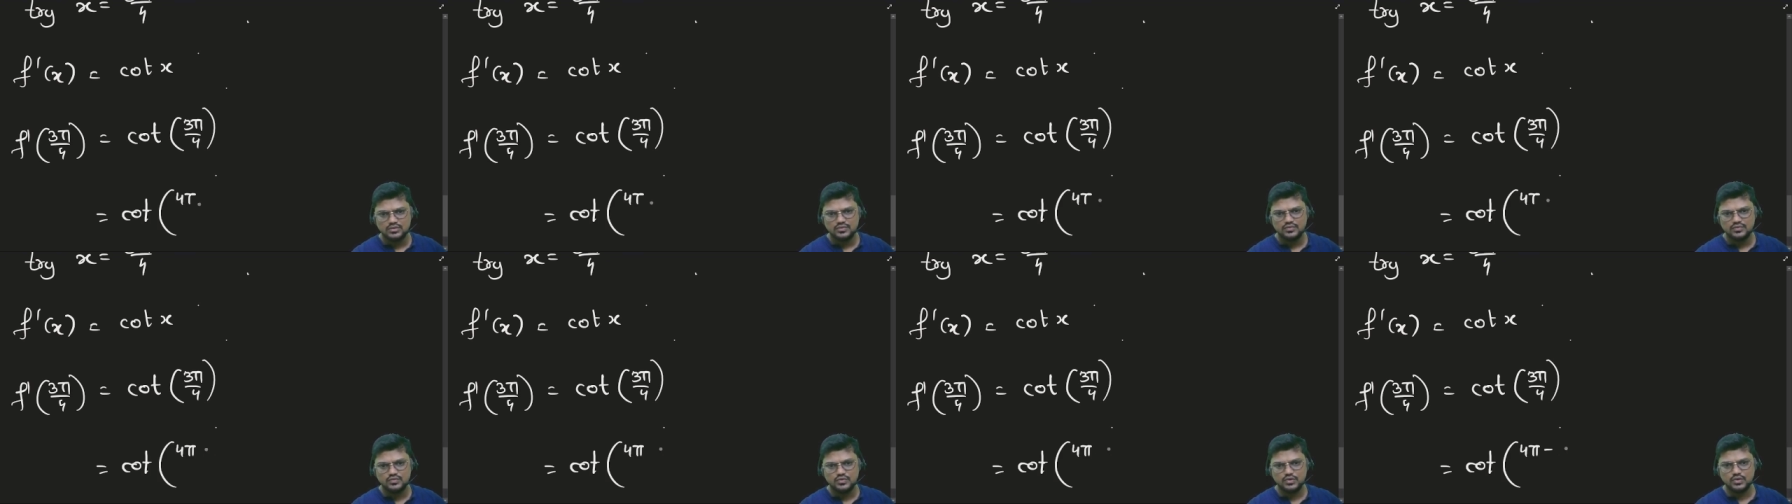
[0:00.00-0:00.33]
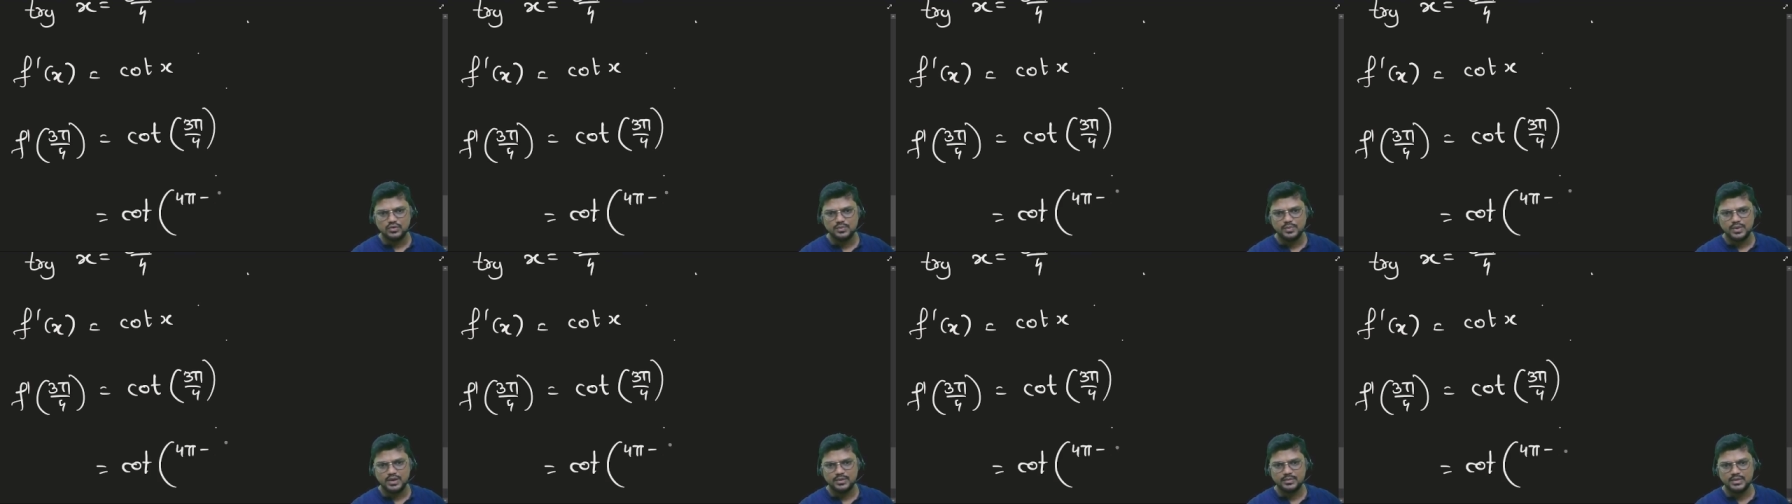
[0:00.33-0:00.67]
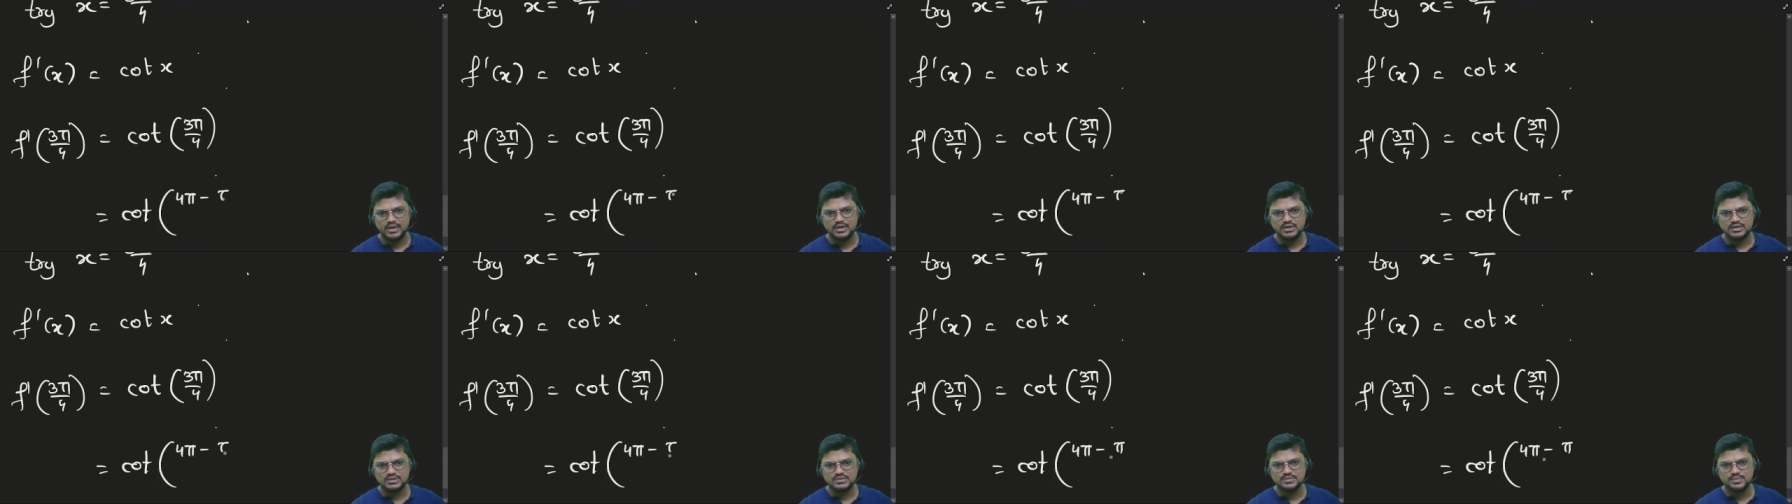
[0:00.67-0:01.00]
4 pi
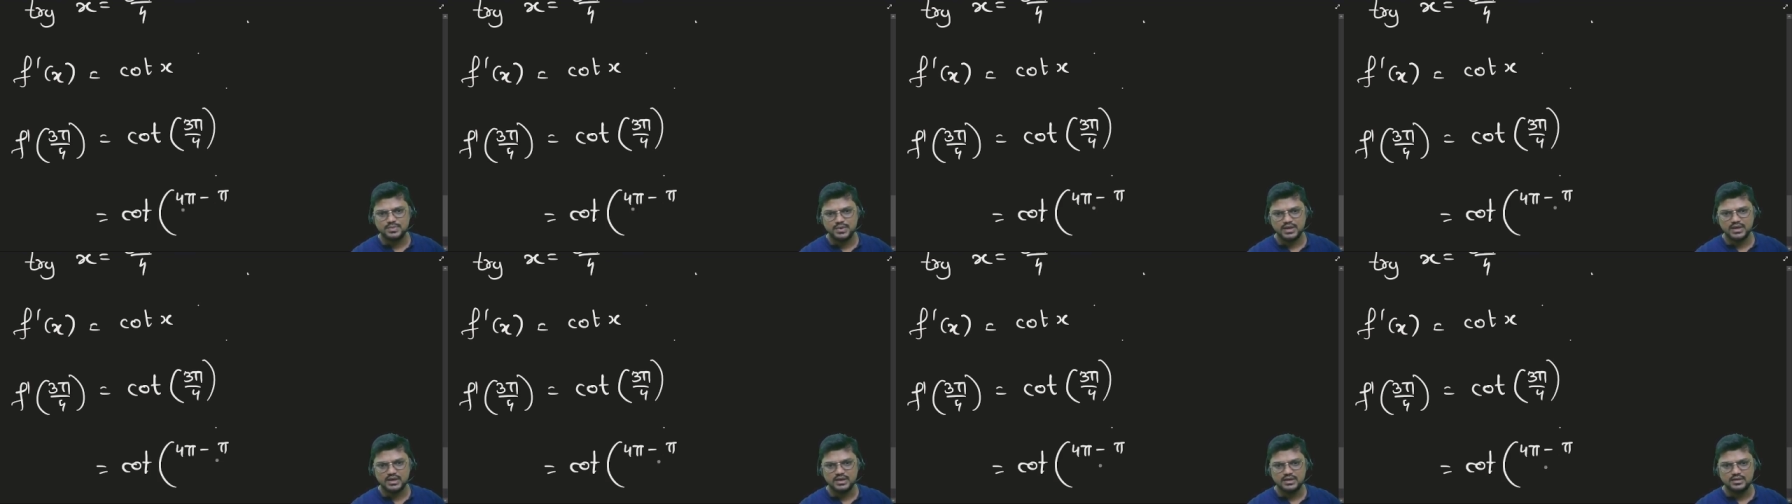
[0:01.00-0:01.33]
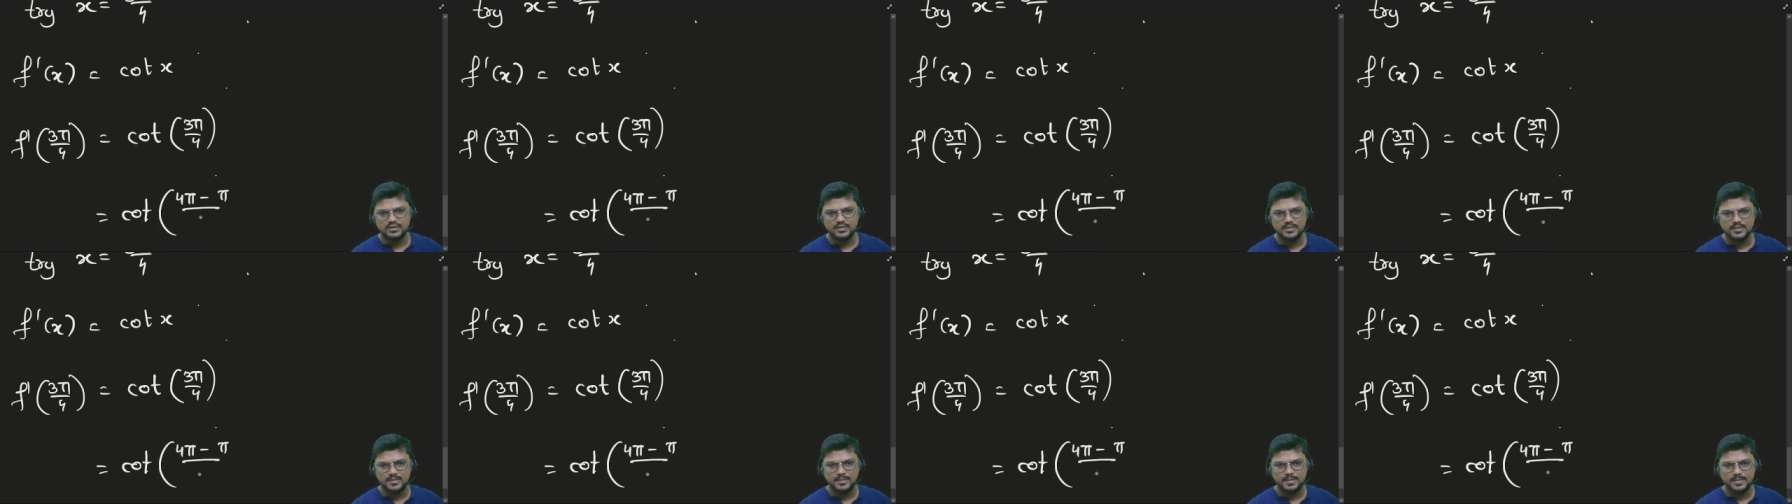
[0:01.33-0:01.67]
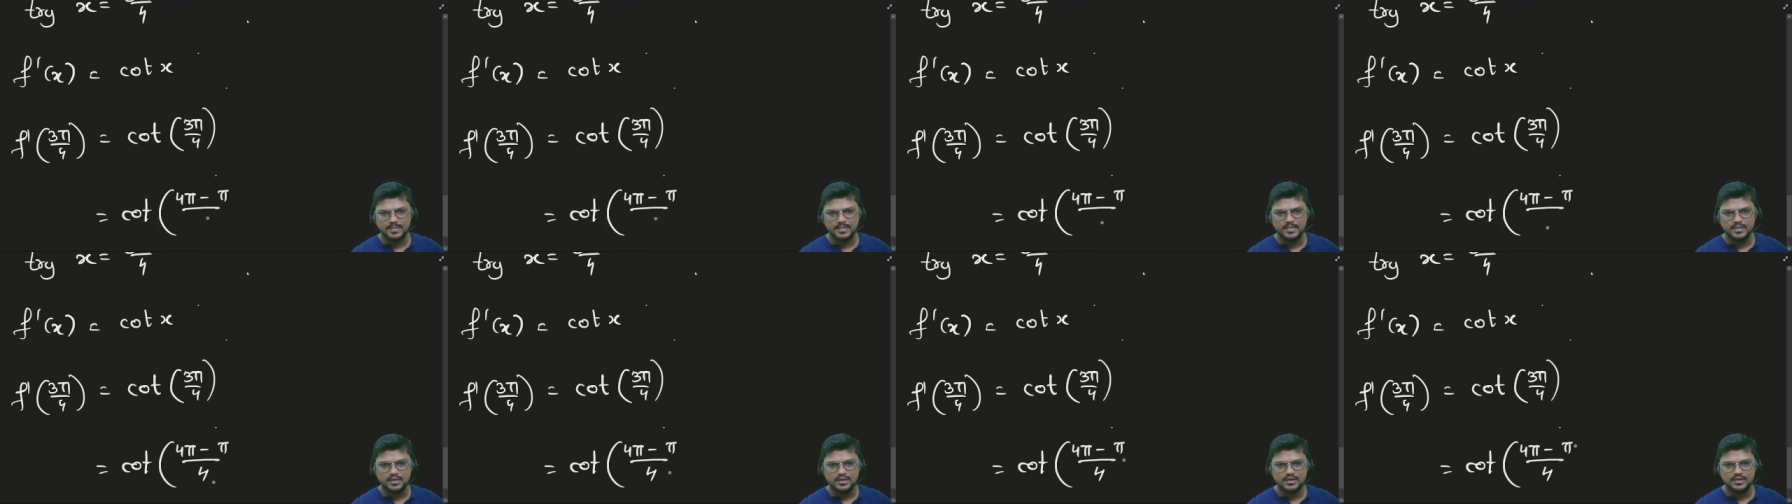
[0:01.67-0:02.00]
minus pi
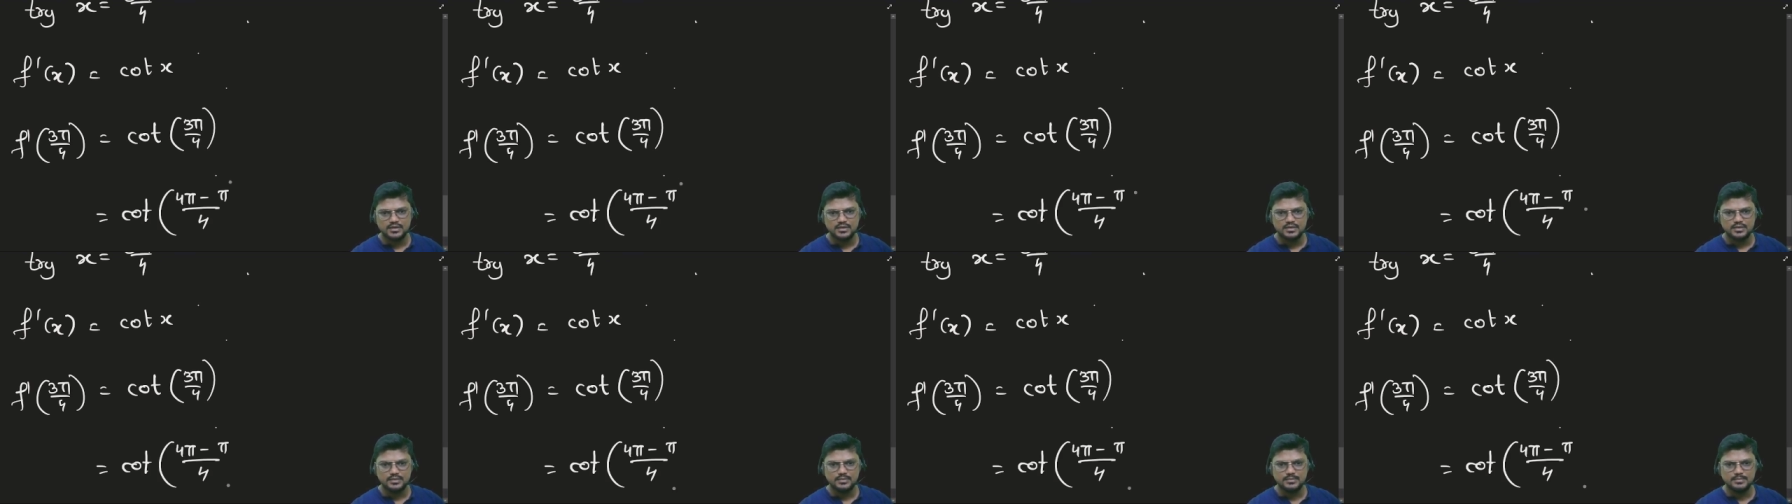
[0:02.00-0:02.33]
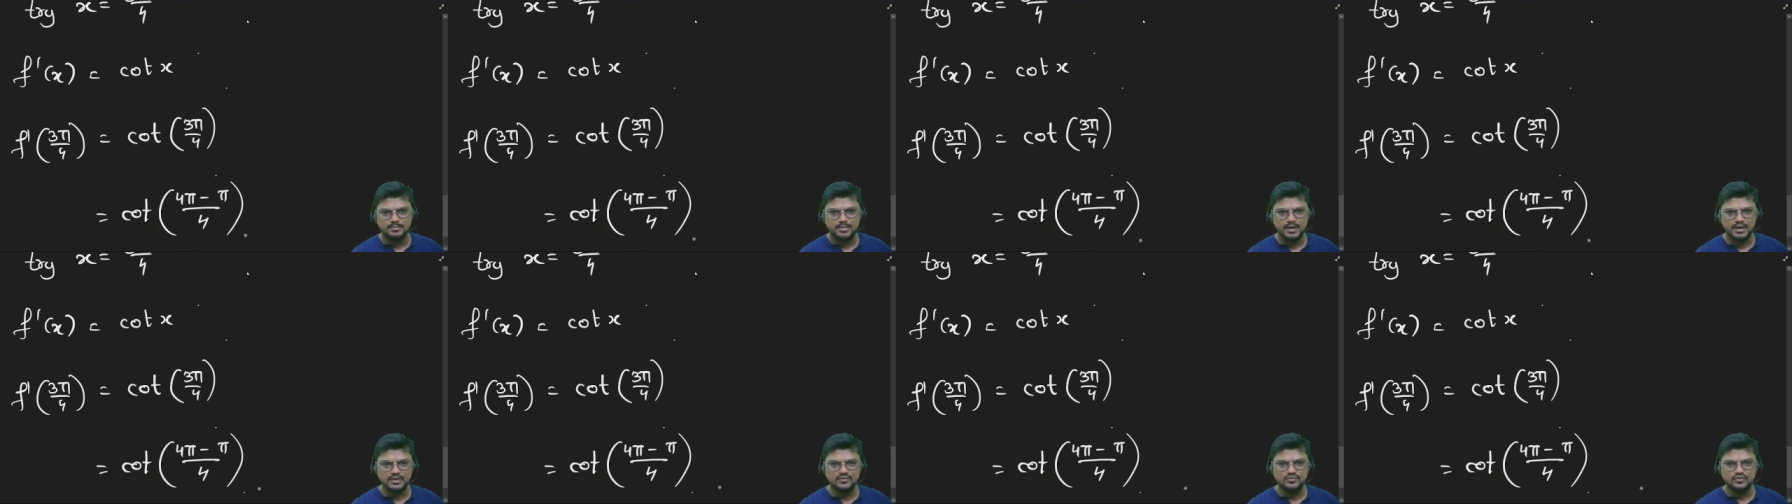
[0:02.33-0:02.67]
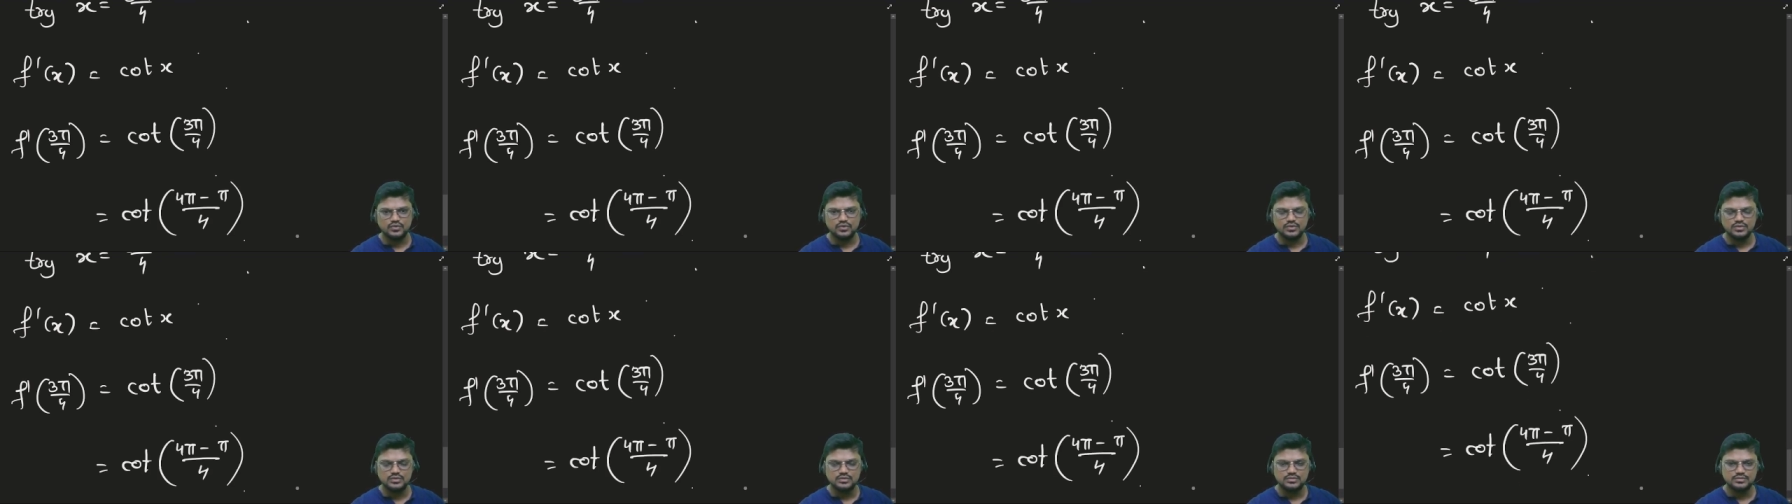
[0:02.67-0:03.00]
by
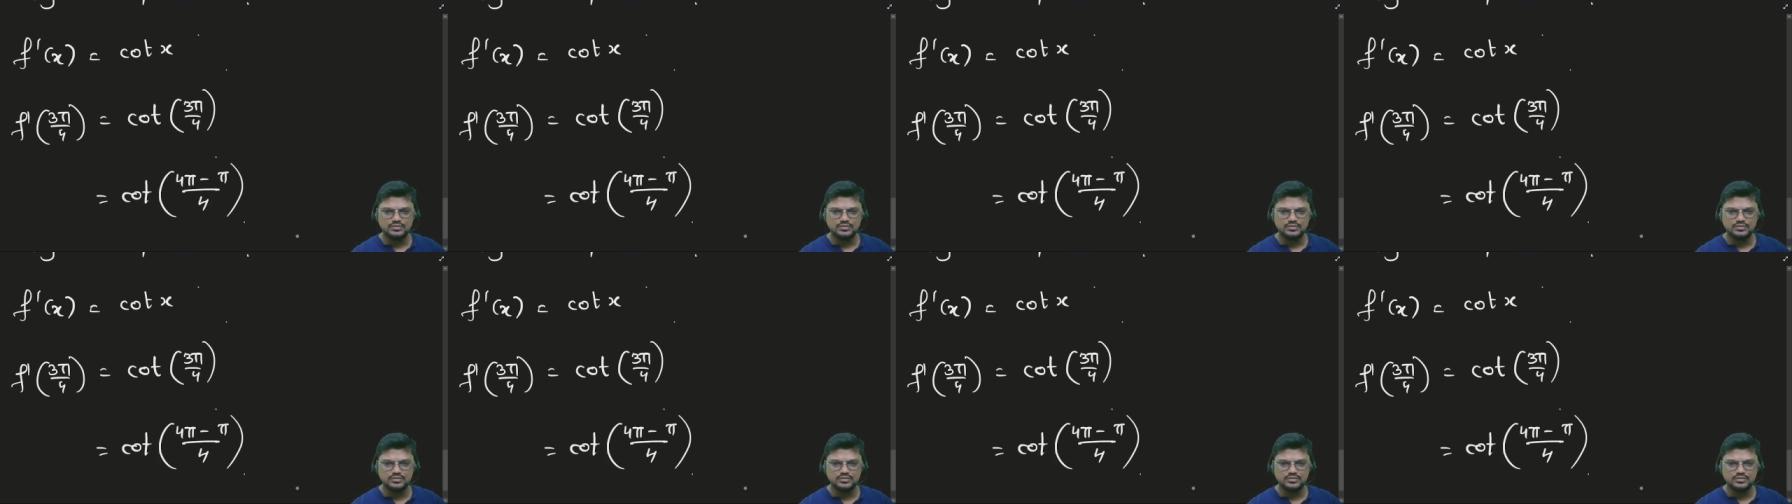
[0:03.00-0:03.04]
4,